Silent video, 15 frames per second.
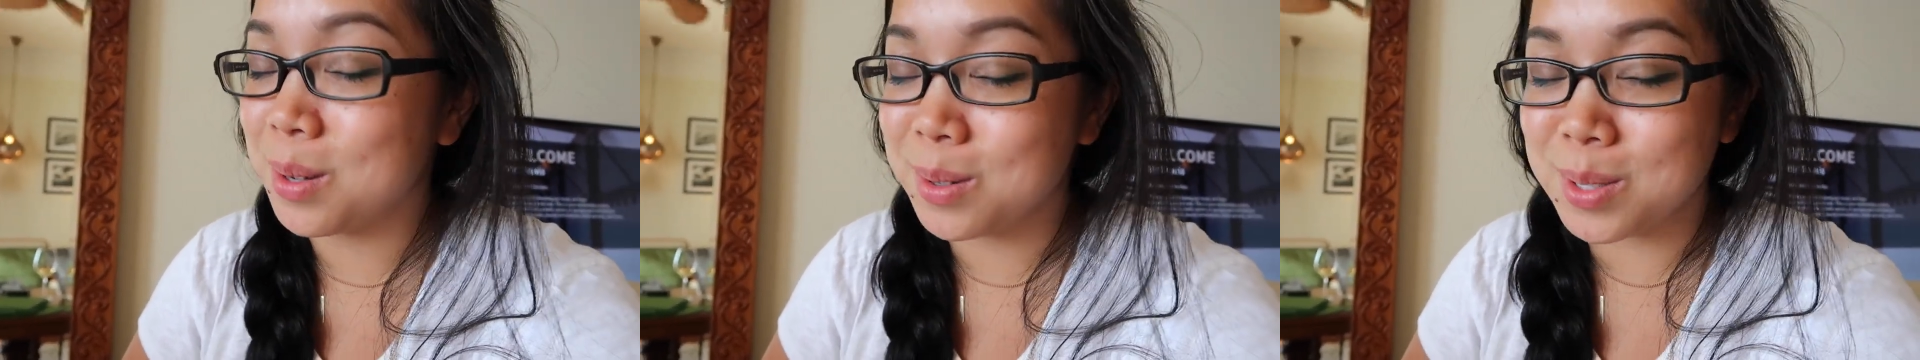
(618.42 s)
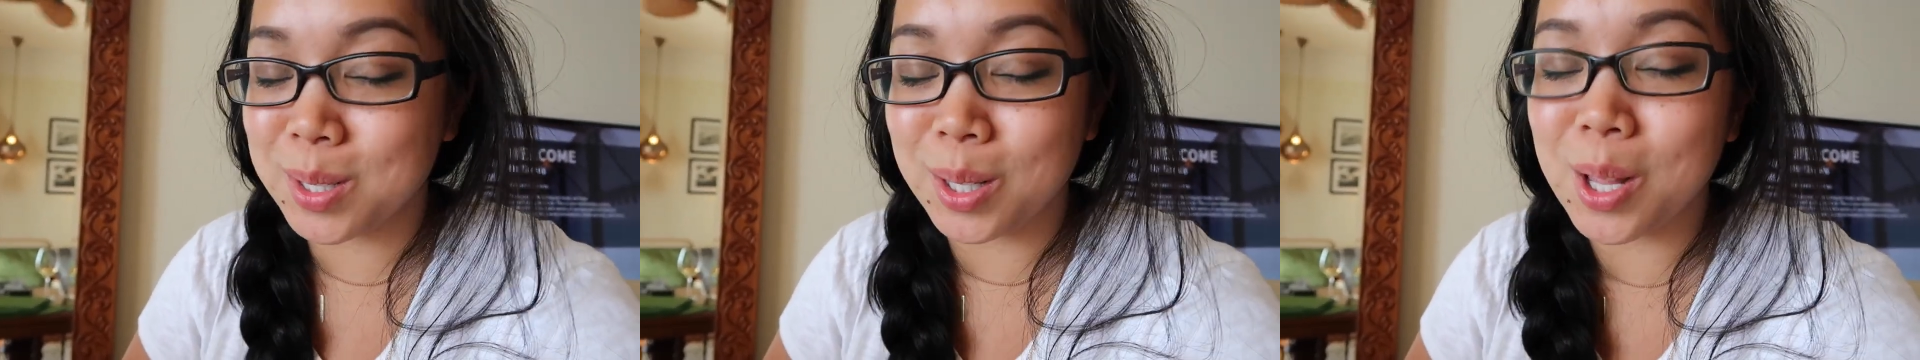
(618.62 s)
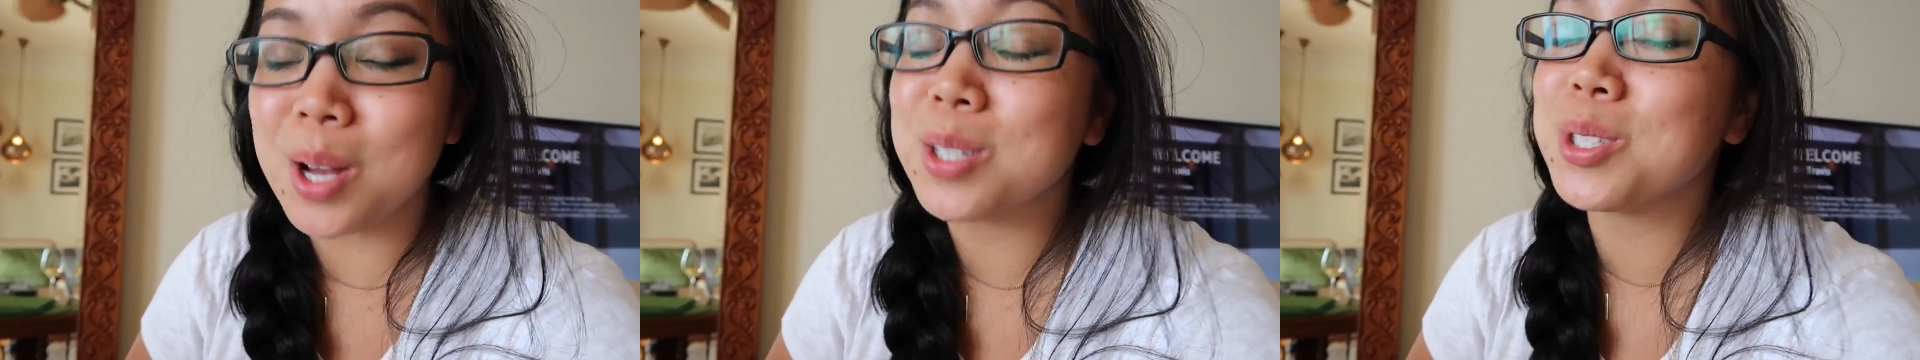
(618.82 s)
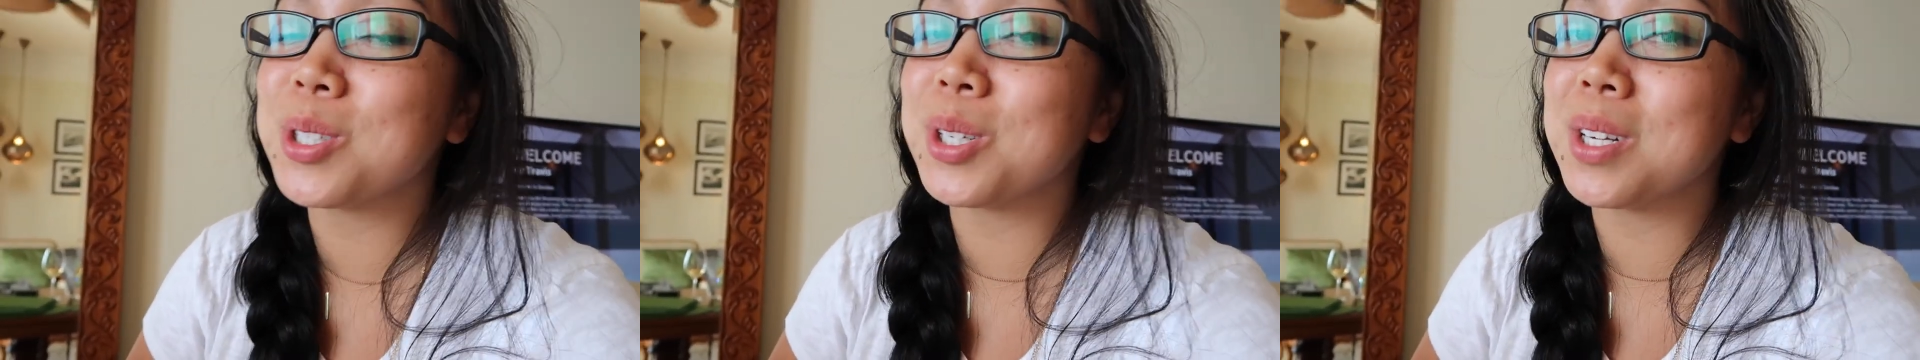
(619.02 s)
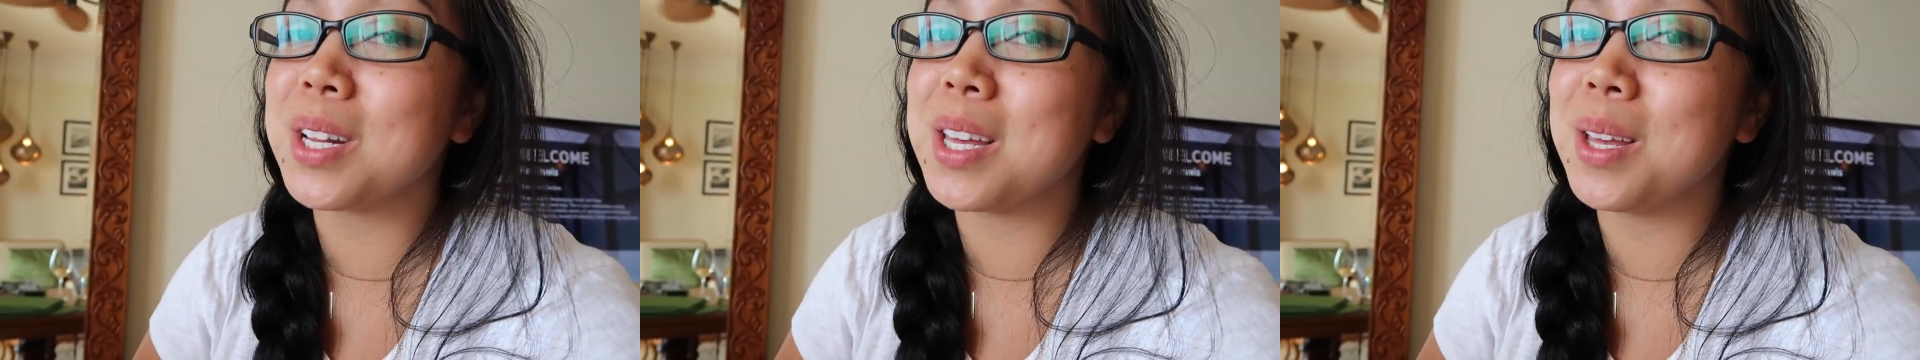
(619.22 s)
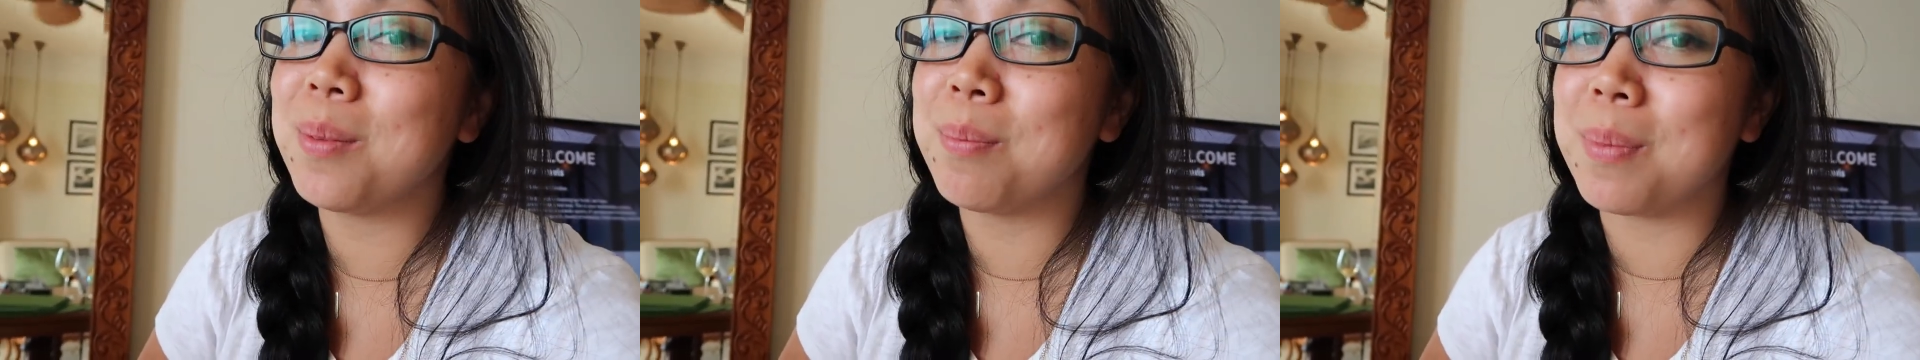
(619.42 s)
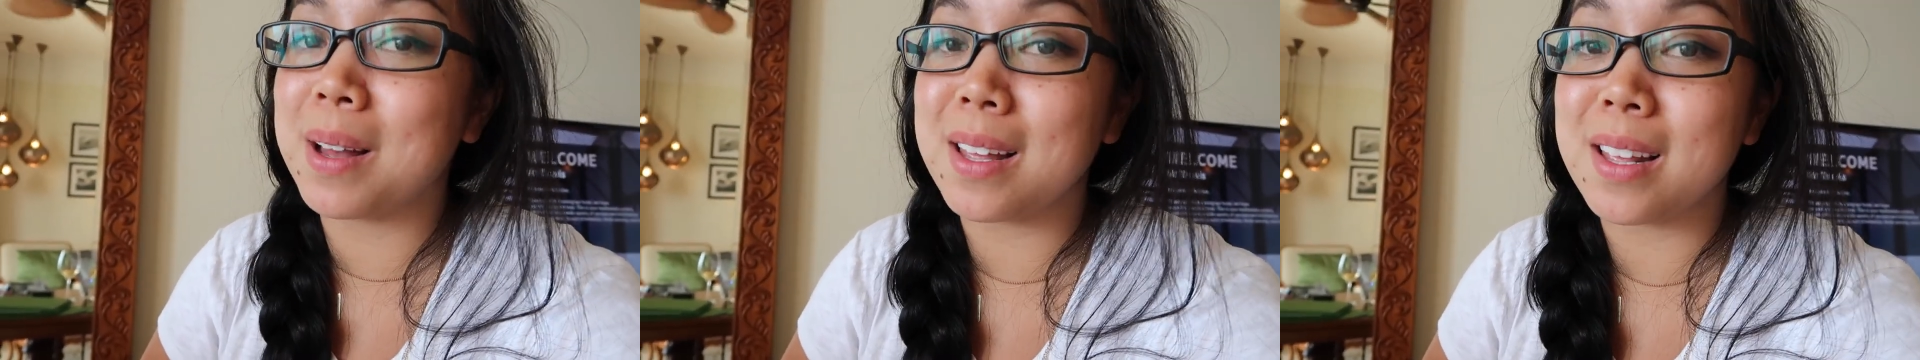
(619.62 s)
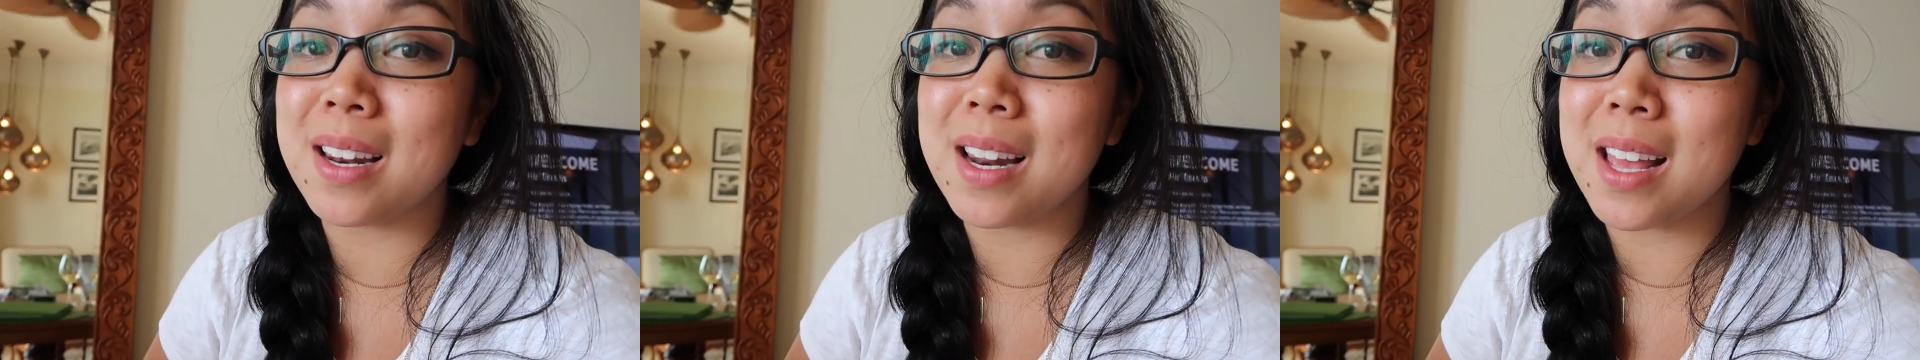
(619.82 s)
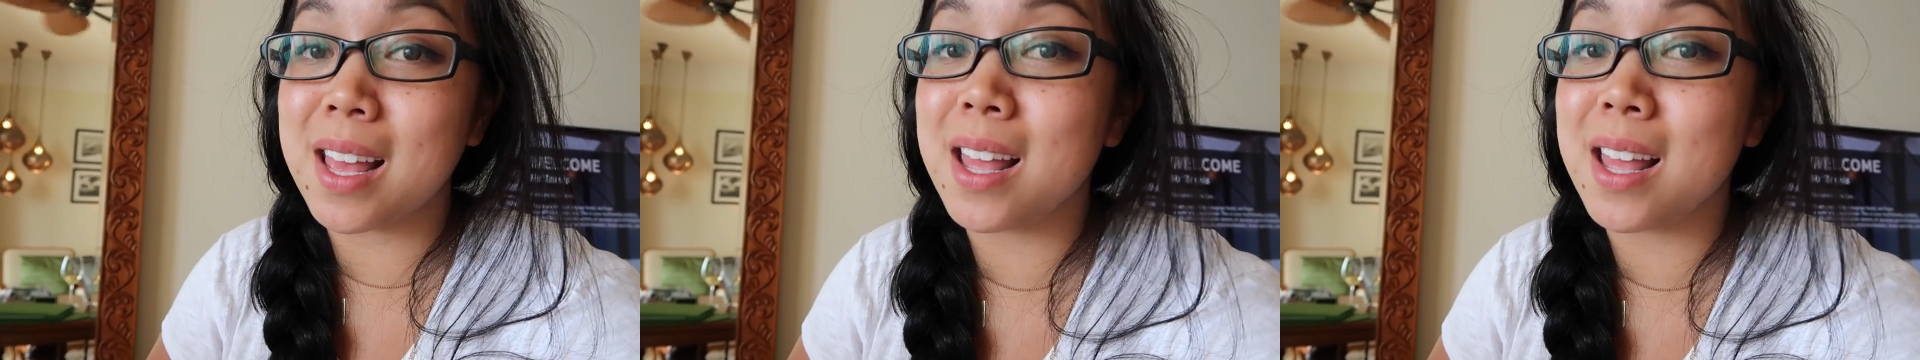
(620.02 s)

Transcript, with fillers: It was a long journey, but